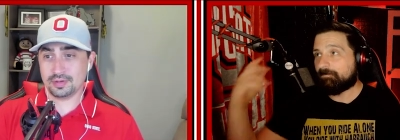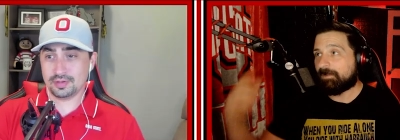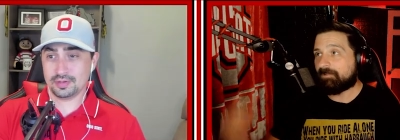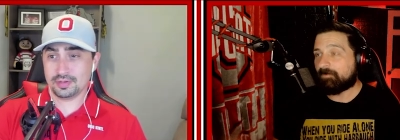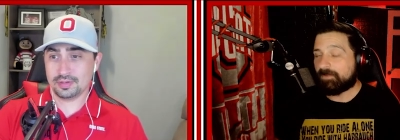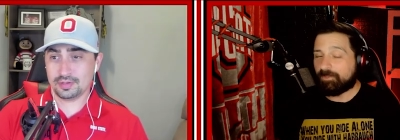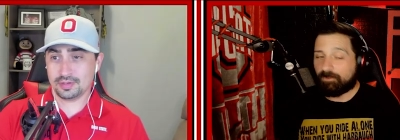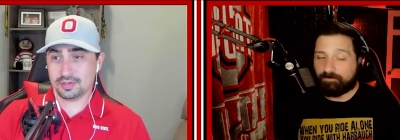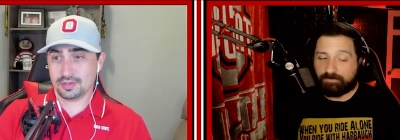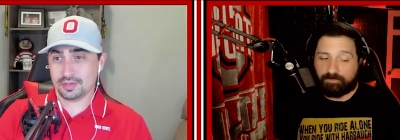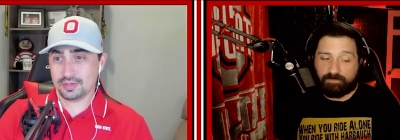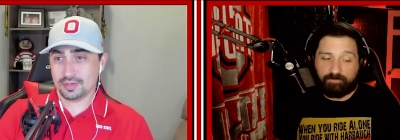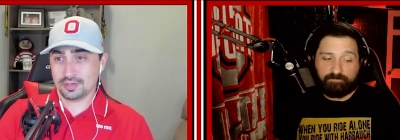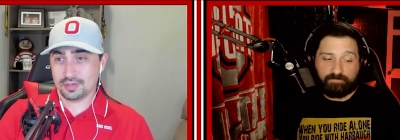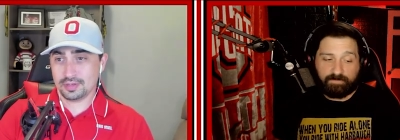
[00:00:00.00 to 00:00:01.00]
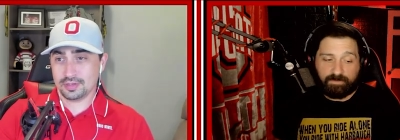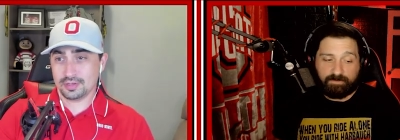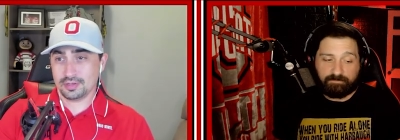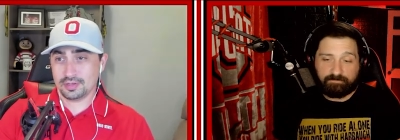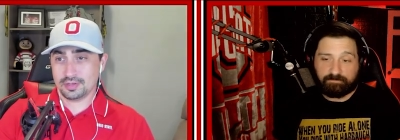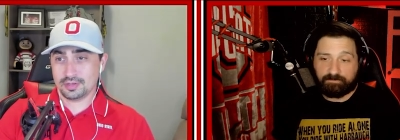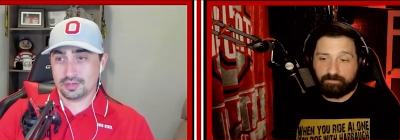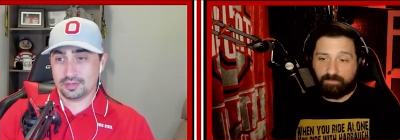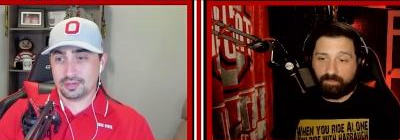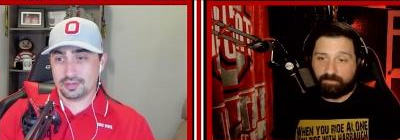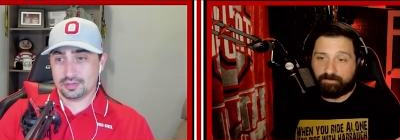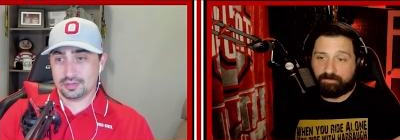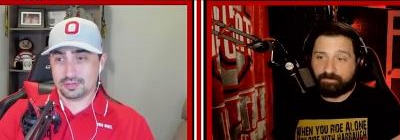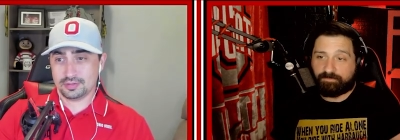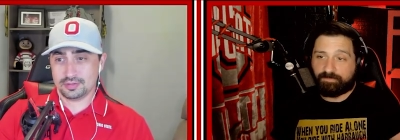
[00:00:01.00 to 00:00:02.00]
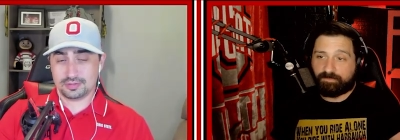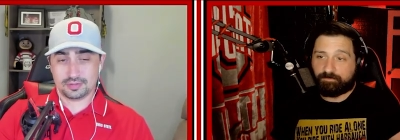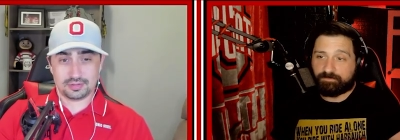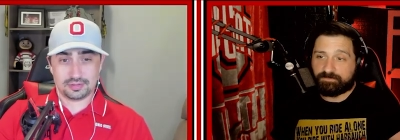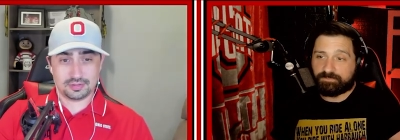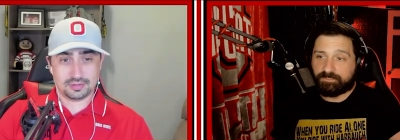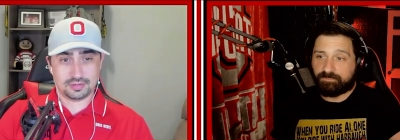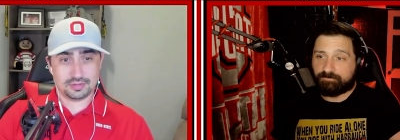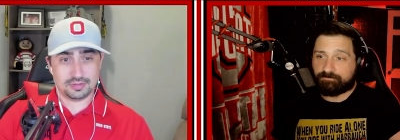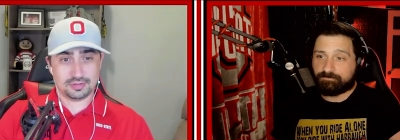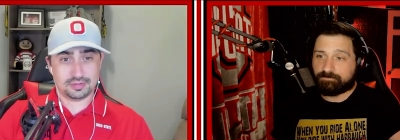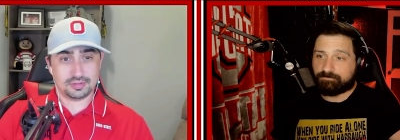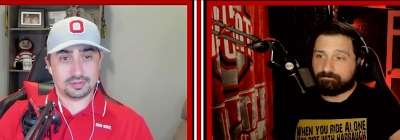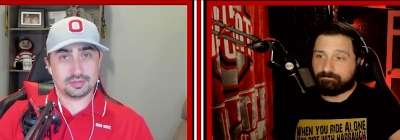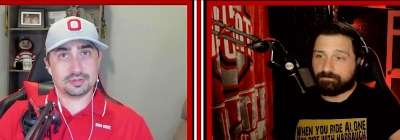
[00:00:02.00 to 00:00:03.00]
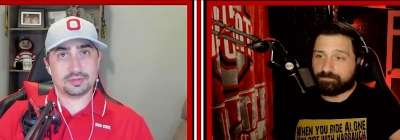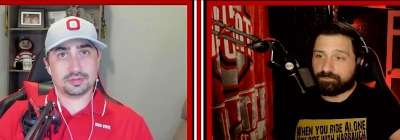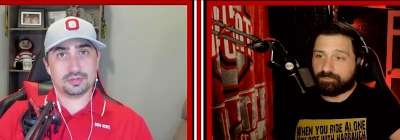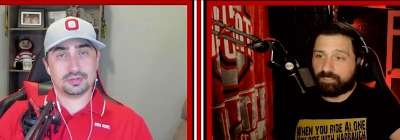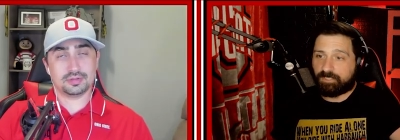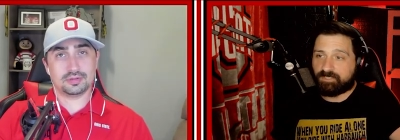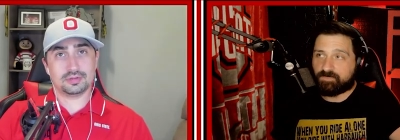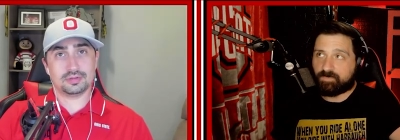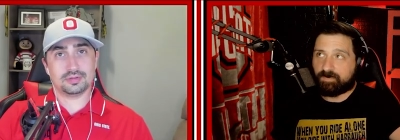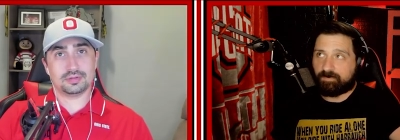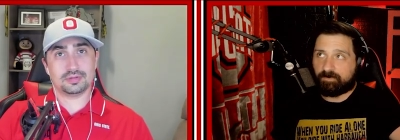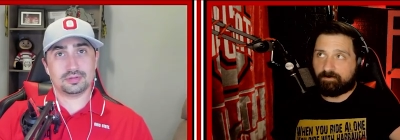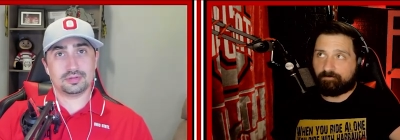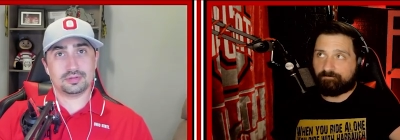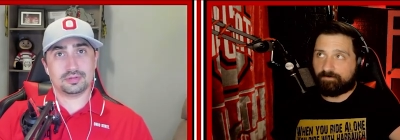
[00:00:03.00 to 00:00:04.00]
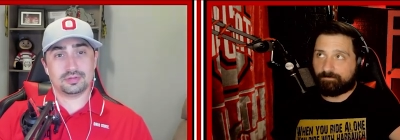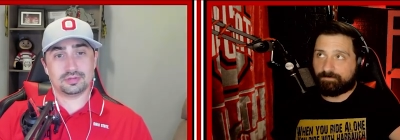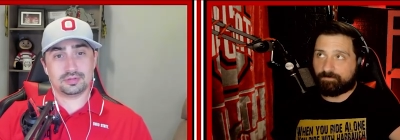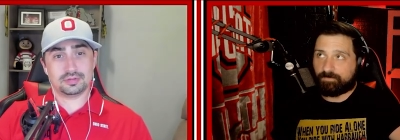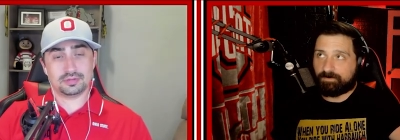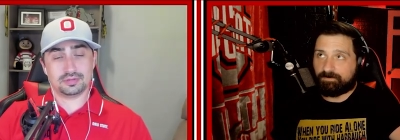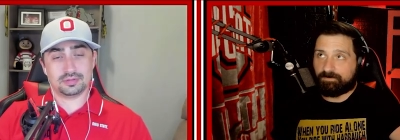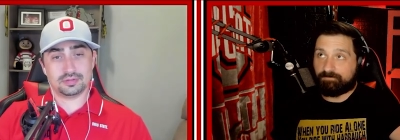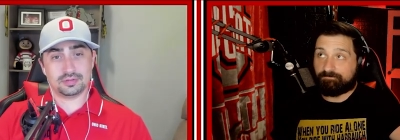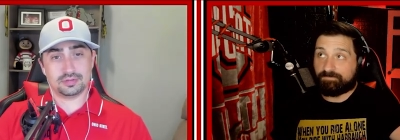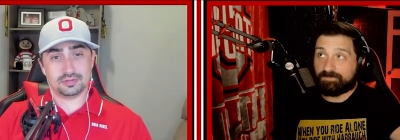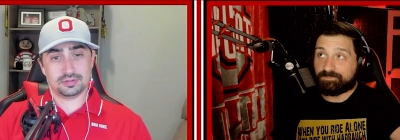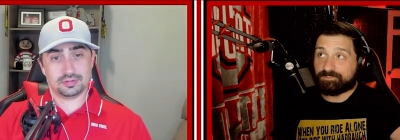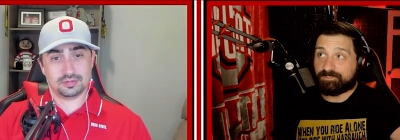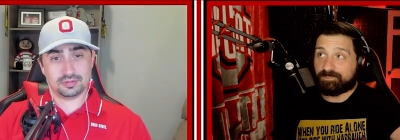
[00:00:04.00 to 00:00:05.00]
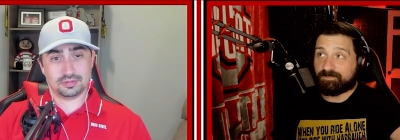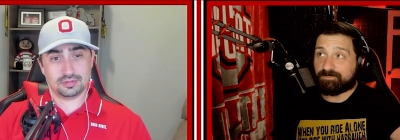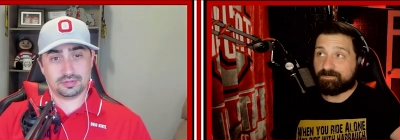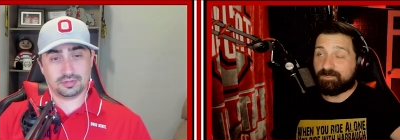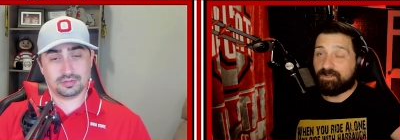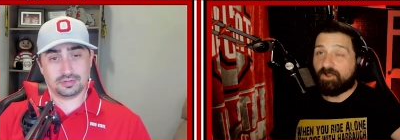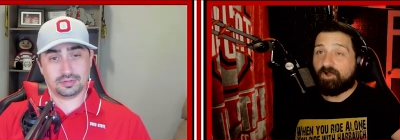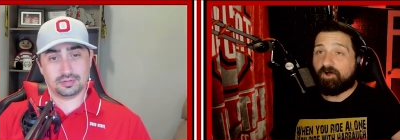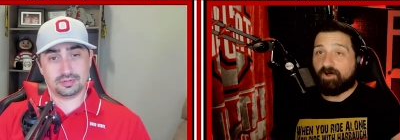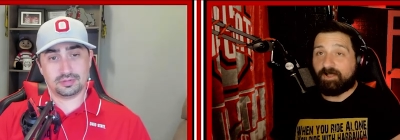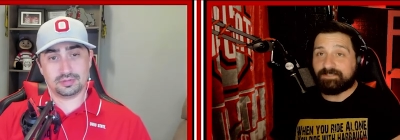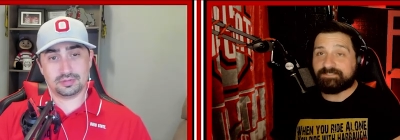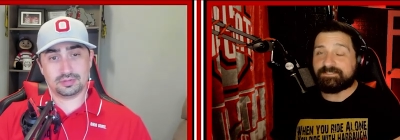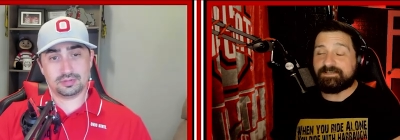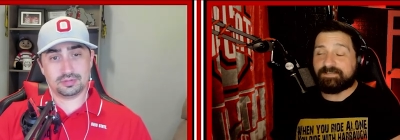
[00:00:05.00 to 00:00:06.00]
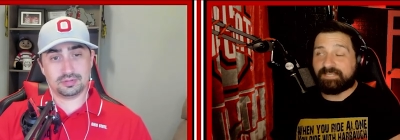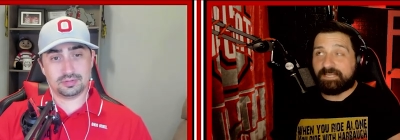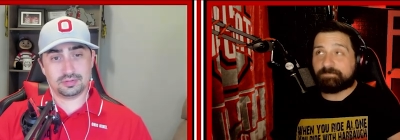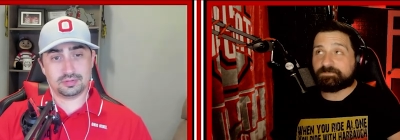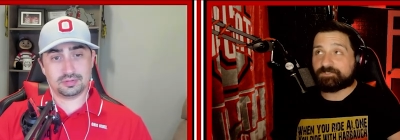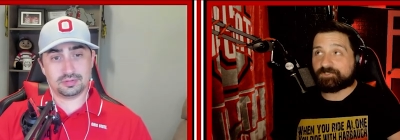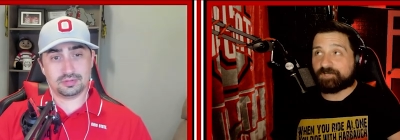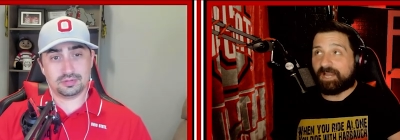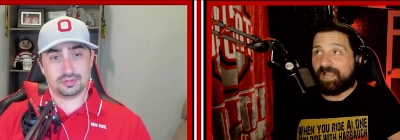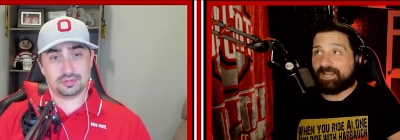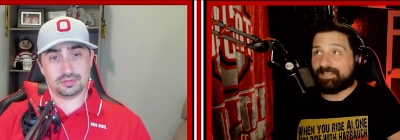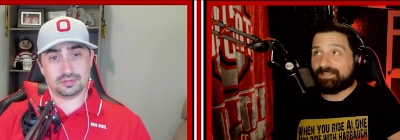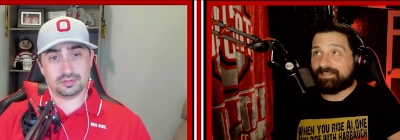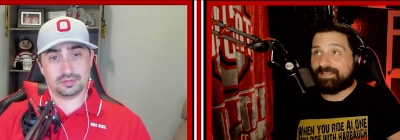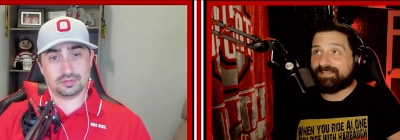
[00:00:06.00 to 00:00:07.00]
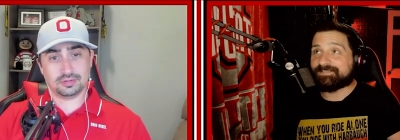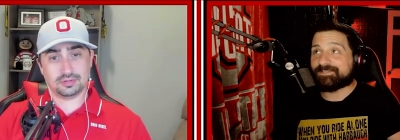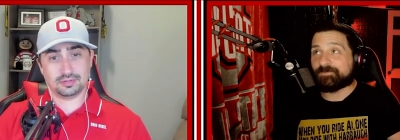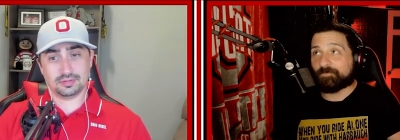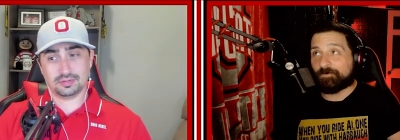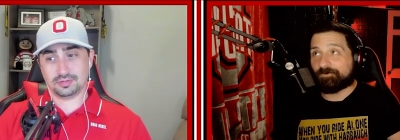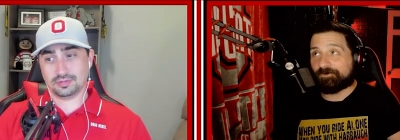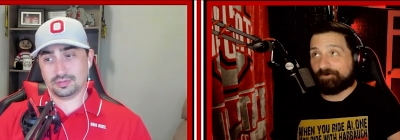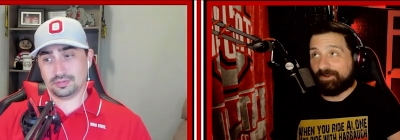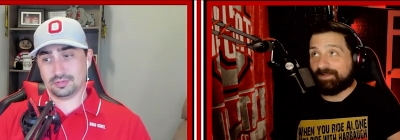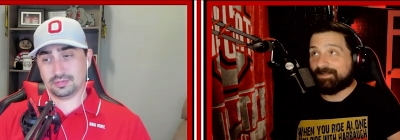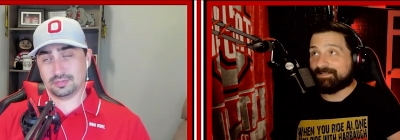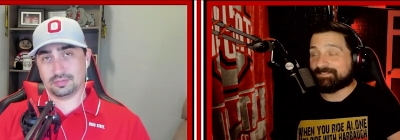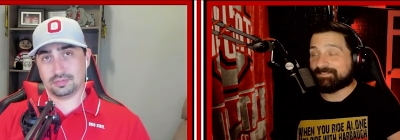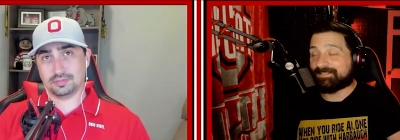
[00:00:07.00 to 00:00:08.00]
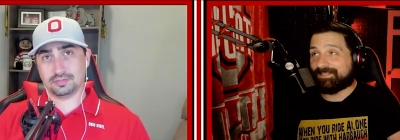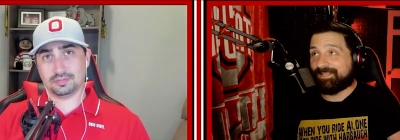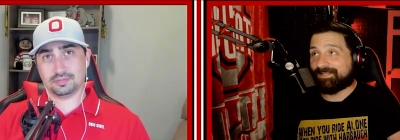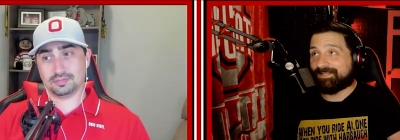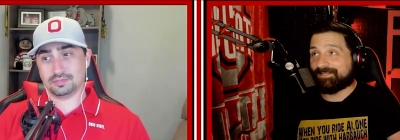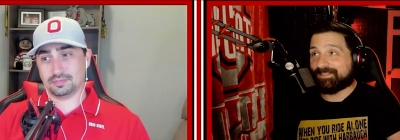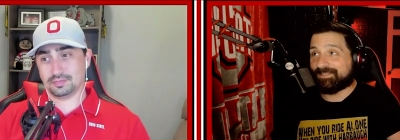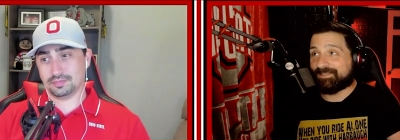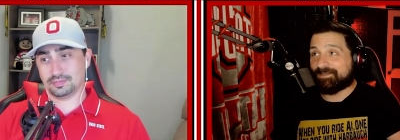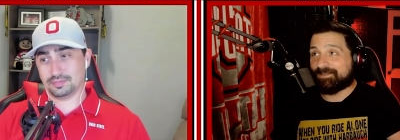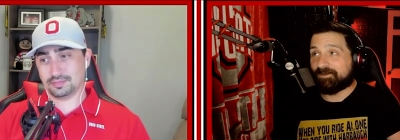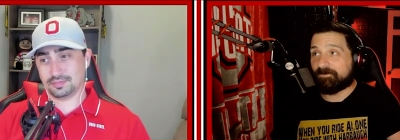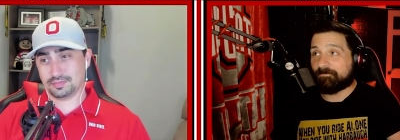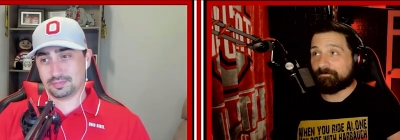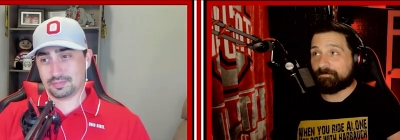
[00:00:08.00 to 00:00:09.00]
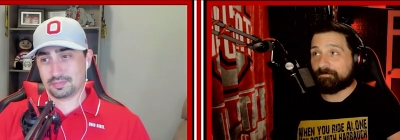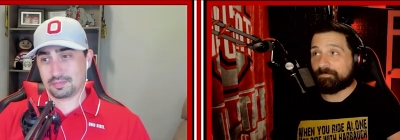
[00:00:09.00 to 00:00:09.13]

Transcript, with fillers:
Speaker 1: and by the way, y'all can go find, I, I think it was either January or February of this year. Austin keeps track of these and will grade us at the end of the year.